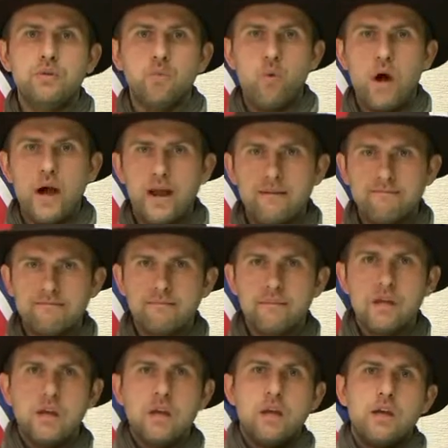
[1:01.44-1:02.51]
and why.
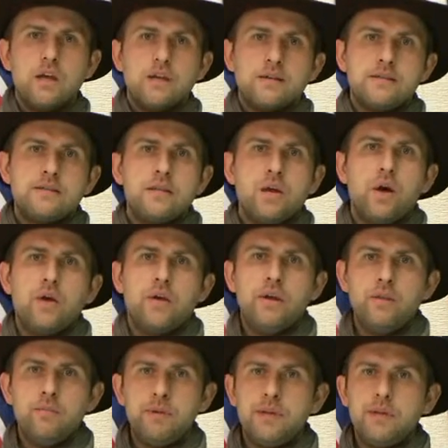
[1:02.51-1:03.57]
So it
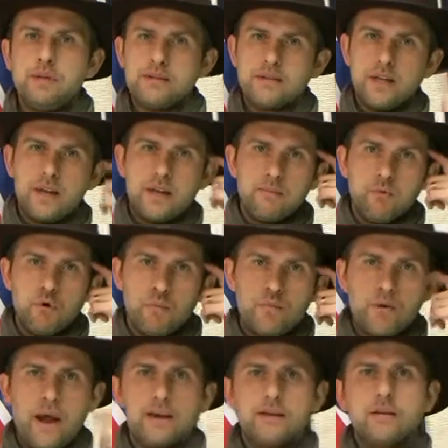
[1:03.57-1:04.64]
will be slightly more
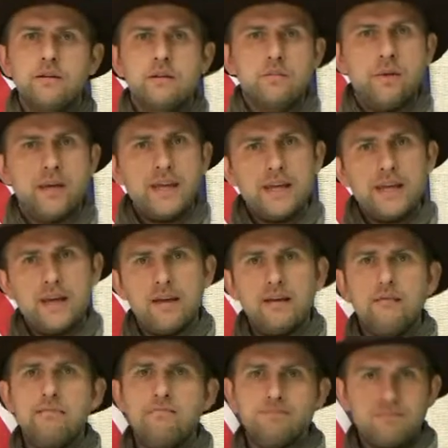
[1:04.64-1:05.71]
practical, but
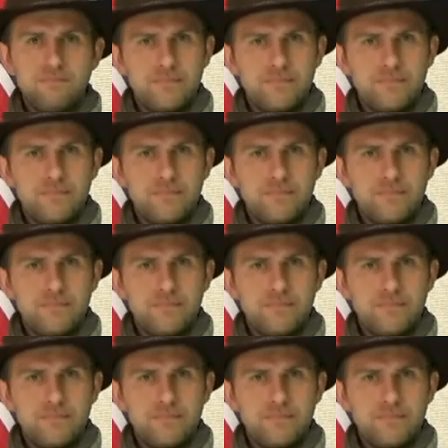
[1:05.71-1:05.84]
again,